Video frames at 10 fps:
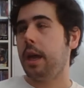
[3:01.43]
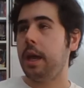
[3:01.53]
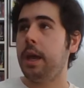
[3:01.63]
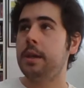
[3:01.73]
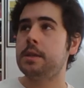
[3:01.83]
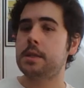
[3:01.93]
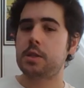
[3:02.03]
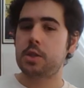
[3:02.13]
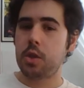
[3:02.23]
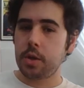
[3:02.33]
And
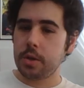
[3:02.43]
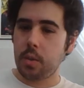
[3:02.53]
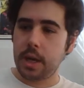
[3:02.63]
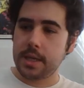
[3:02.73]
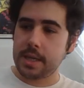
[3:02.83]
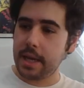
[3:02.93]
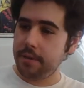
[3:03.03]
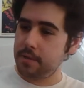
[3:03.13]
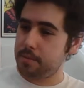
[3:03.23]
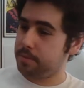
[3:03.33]
story wise, I
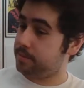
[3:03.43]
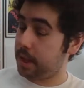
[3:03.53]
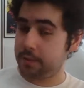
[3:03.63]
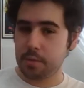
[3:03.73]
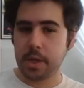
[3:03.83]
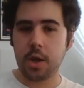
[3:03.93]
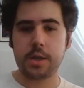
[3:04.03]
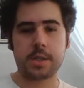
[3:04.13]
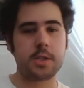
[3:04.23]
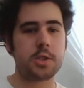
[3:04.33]
have, have to be
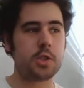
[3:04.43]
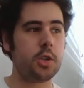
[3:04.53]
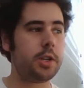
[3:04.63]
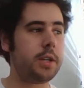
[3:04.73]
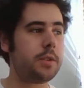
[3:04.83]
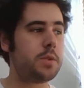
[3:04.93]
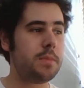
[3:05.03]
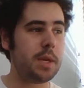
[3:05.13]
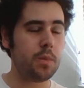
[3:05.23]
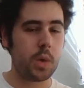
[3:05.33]
honest, the story to
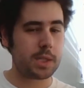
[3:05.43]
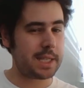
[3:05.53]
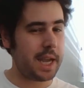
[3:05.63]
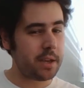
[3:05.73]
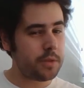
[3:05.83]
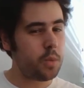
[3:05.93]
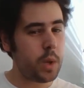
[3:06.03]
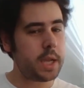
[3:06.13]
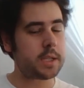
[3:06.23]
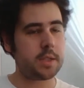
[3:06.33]
me was kind of the
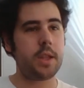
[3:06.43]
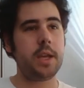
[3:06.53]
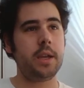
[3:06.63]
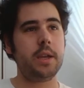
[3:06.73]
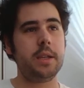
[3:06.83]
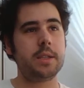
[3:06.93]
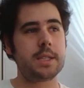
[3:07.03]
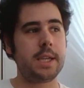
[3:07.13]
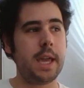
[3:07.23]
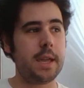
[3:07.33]
weakest thing in
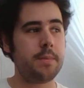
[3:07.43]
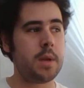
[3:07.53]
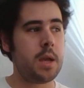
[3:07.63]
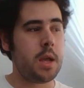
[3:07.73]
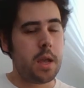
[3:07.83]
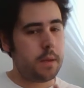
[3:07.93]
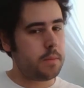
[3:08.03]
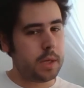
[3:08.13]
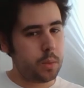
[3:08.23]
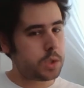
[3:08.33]
this game.
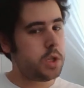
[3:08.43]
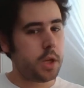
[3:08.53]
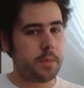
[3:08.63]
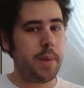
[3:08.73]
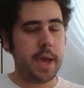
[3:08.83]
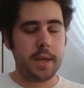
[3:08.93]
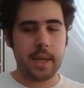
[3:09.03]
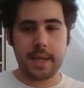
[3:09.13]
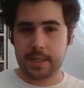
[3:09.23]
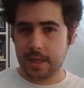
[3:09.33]
It was not bad,
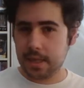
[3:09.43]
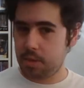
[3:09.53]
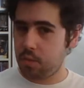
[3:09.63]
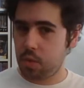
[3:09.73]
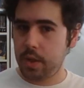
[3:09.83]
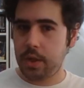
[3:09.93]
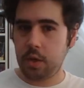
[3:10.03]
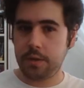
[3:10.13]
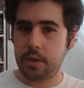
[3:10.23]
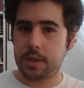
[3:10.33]
and it didn't ruin the
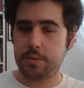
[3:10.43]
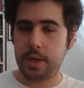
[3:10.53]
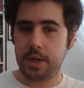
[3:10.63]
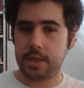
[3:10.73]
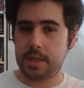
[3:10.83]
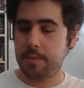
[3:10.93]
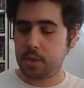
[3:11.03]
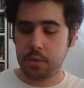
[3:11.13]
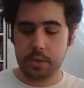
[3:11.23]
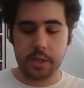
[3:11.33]
overall experience,
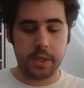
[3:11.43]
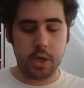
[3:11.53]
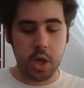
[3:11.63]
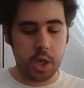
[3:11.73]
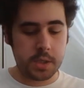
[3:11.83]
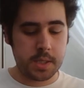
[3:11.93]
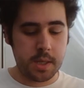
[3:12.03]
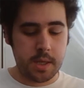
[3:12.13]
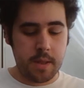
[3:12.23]
absolutely not.